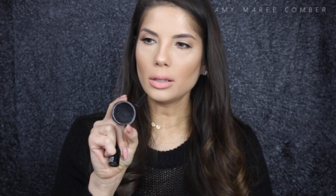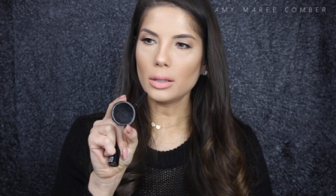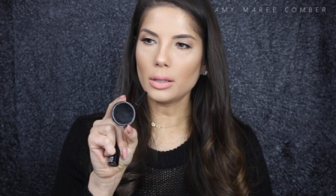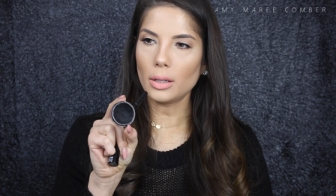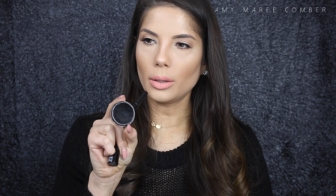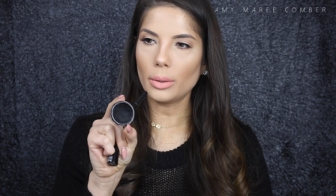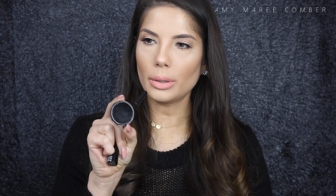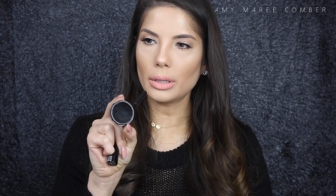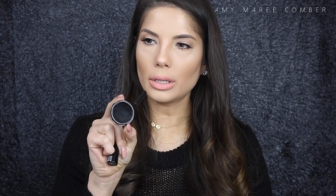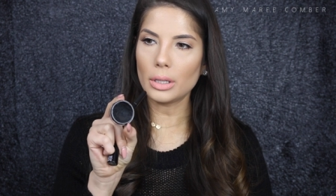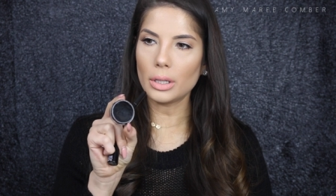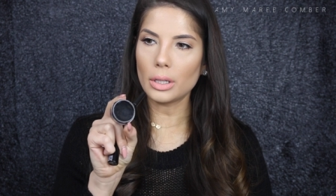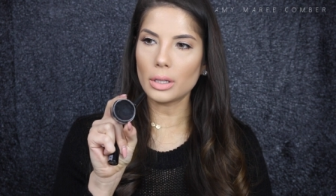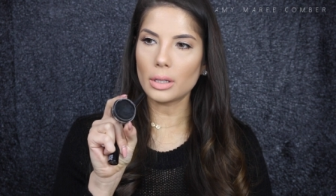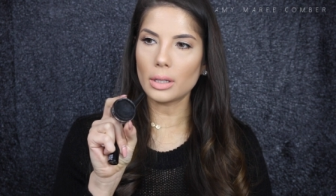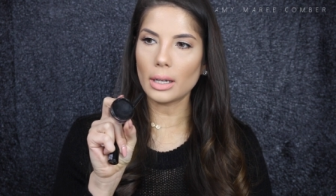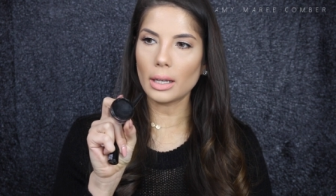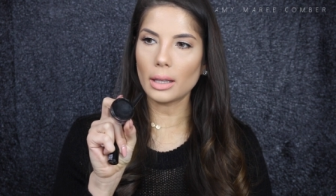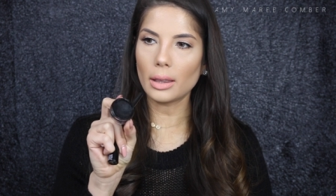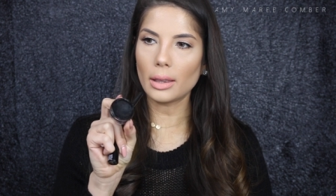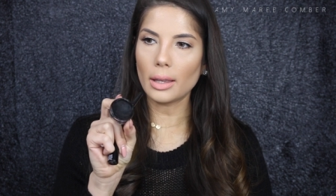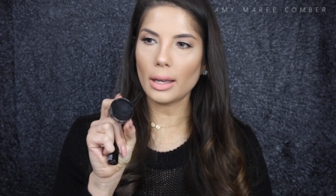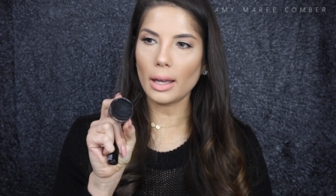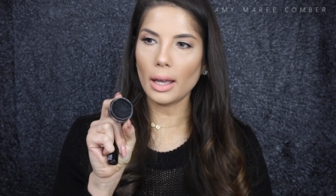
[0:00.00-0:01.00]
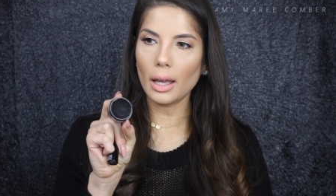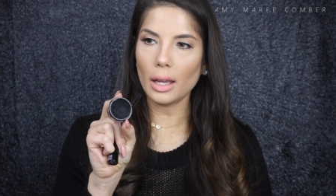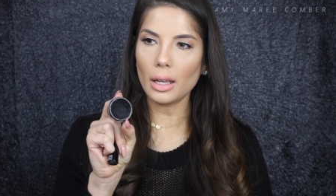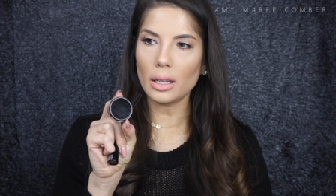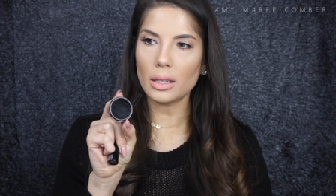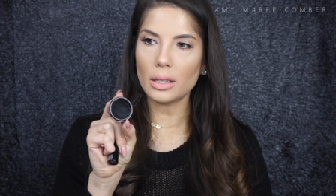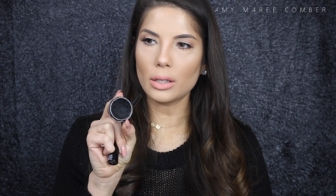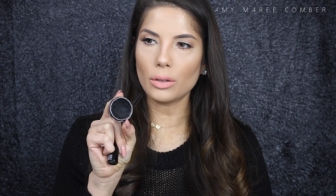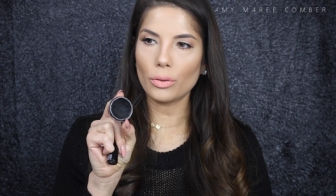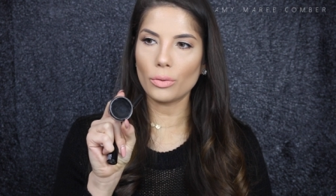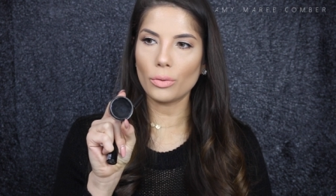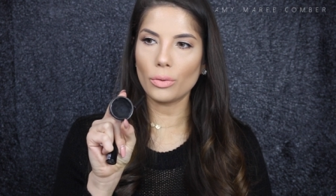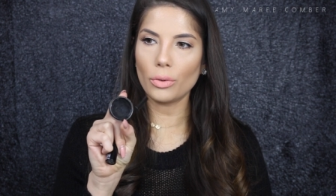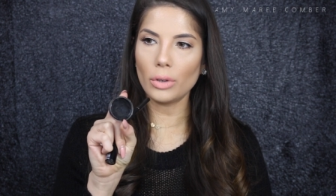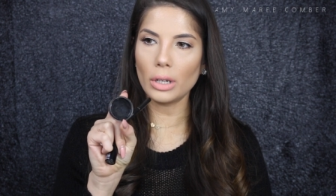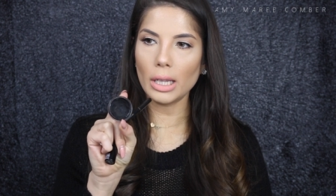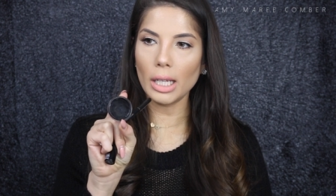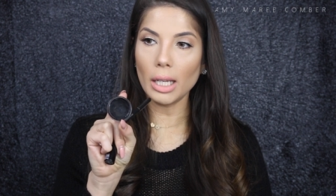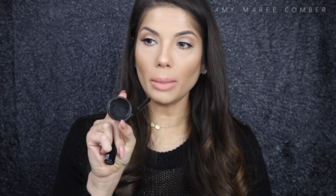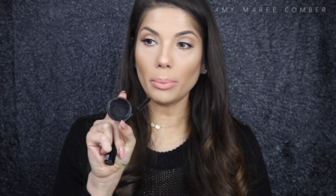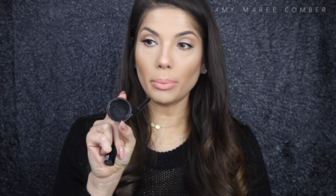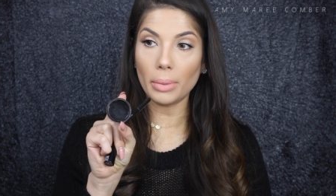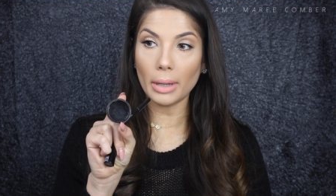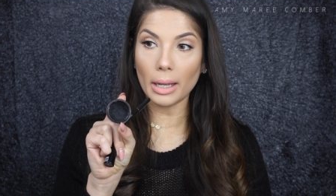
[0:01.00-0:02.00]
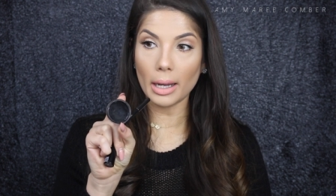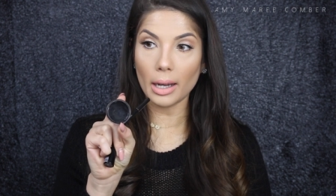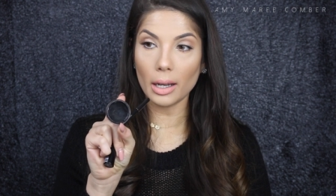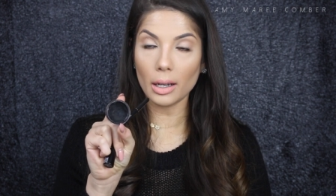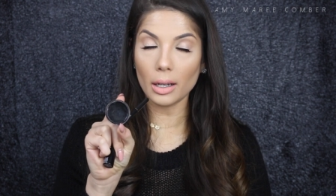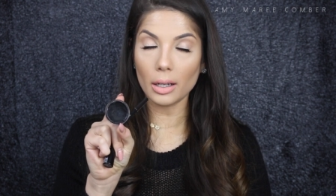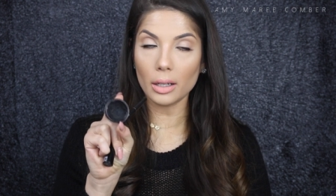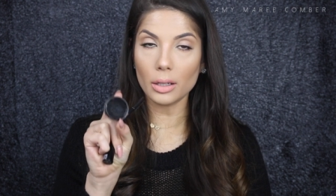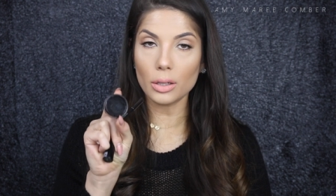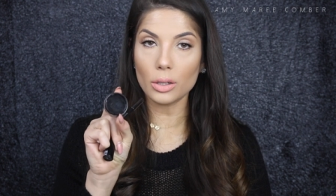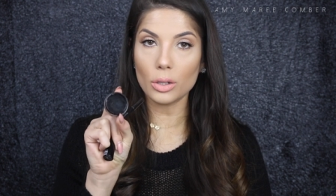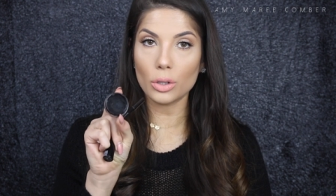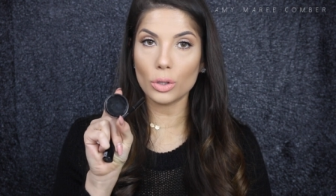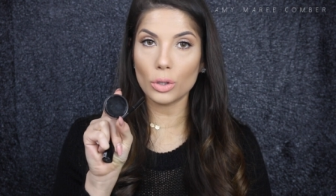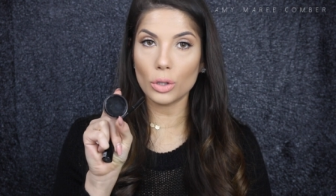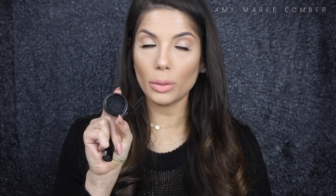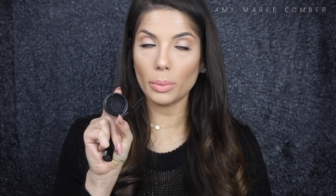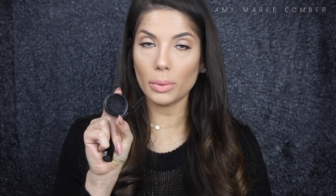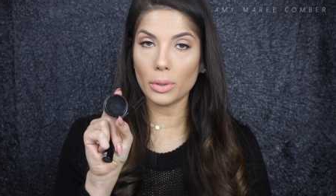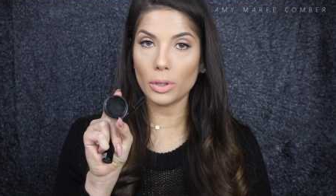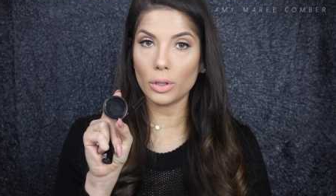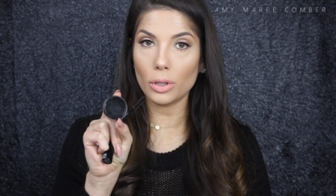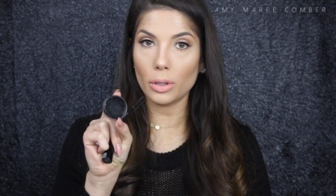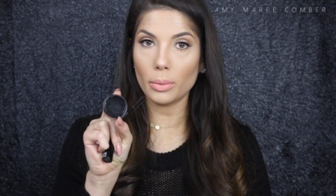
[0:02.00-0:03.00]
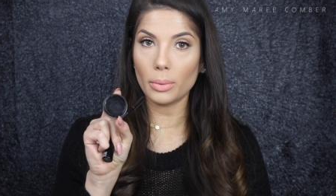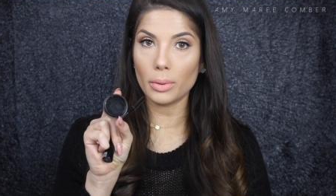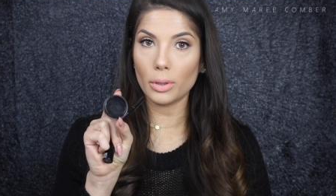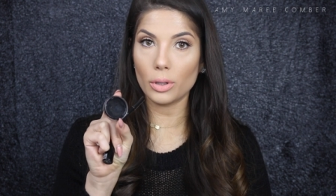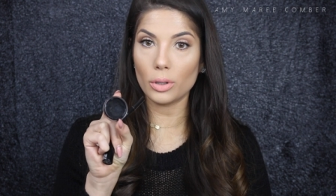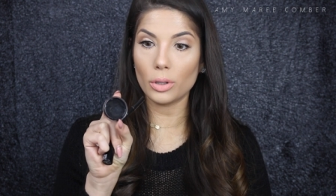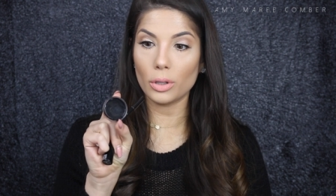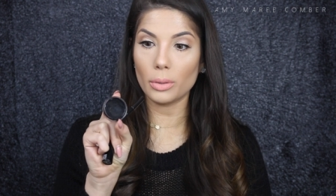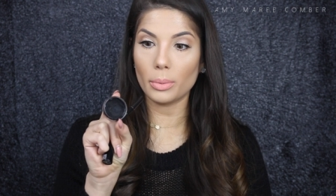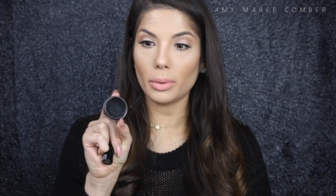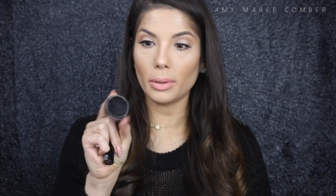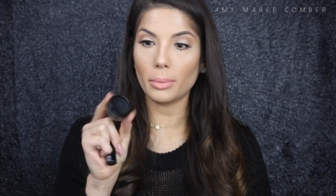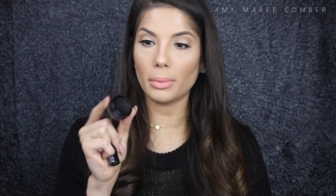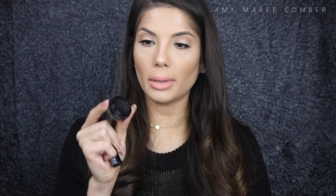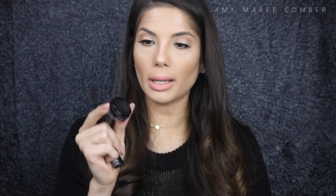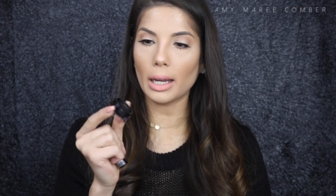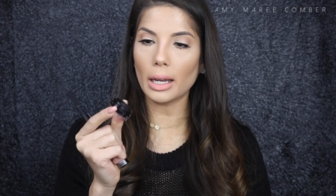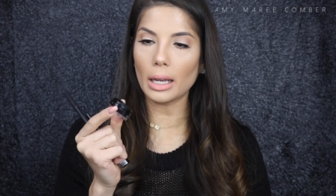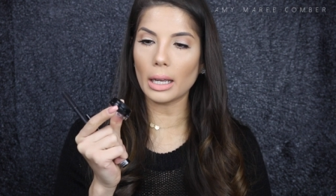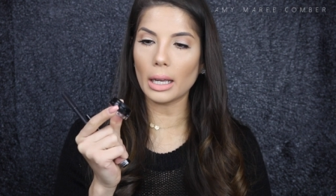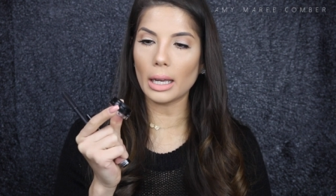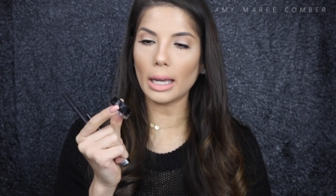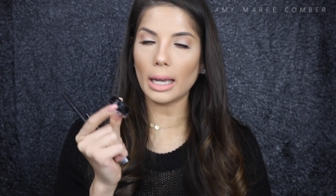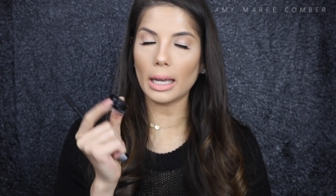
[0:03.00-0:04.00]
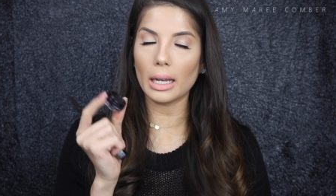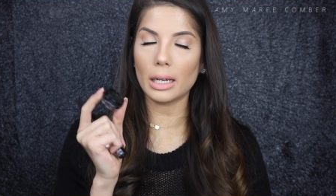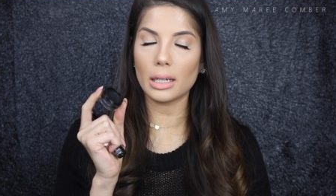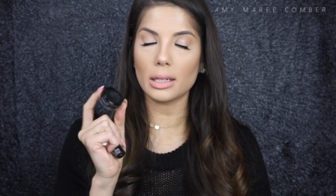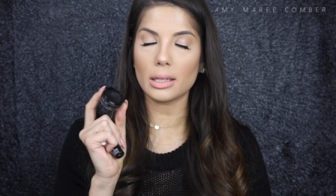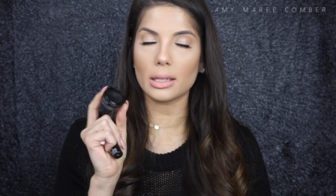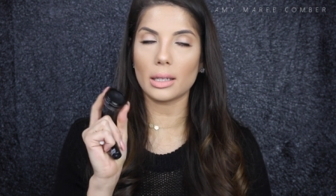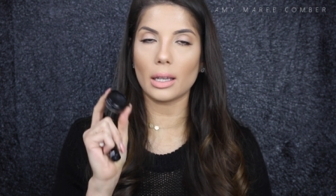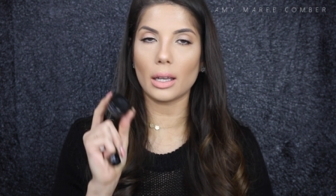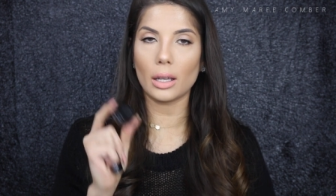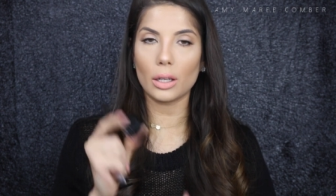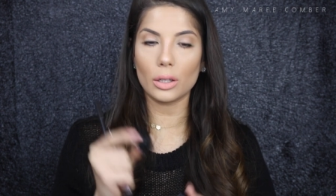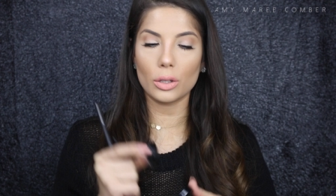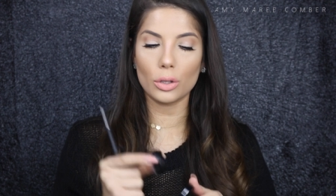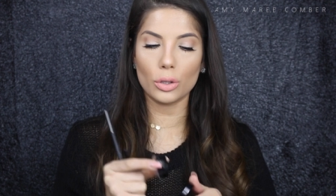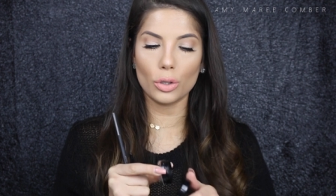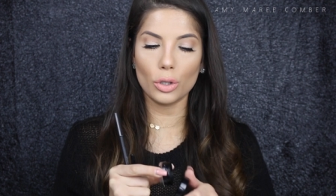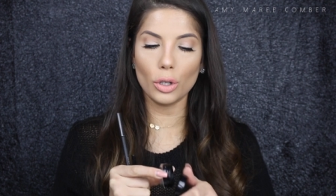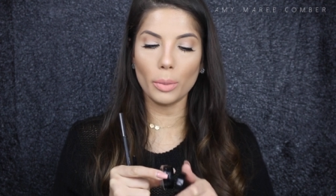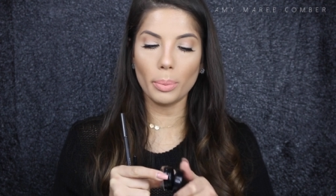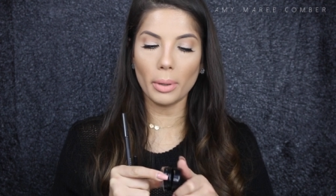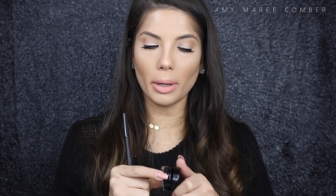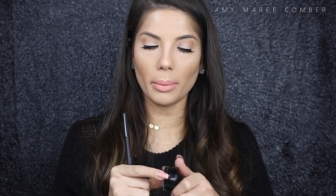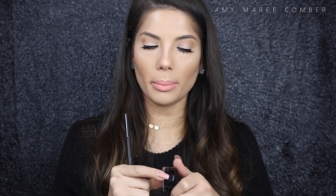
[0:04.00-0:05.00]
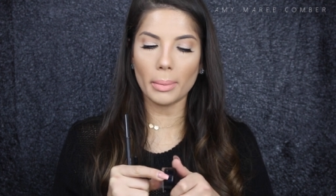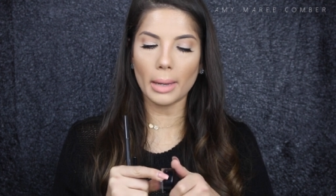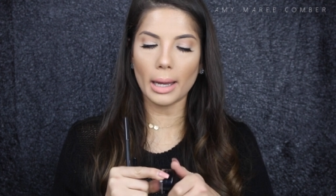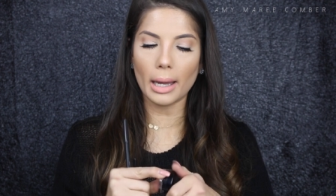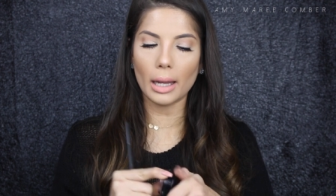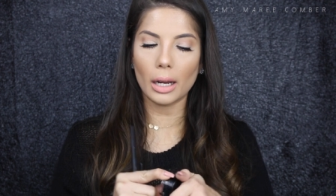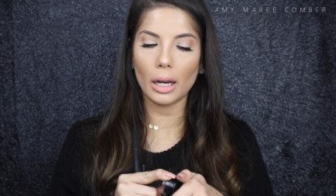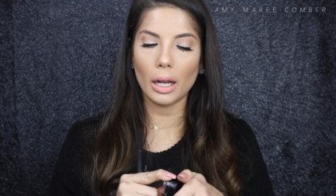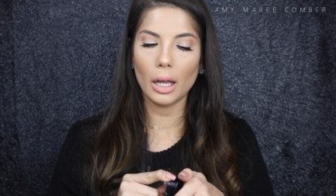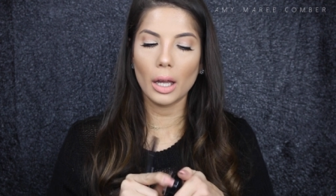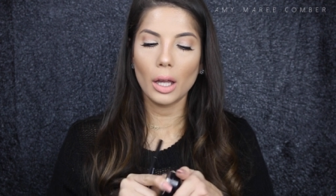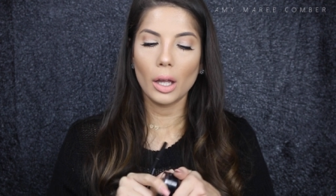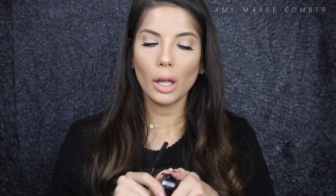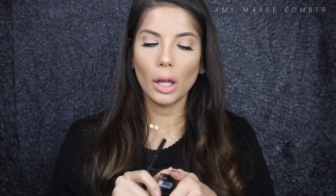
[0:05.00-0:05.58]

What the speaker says: So it's just like that. It's really black, super duper duper black, and it's super matte.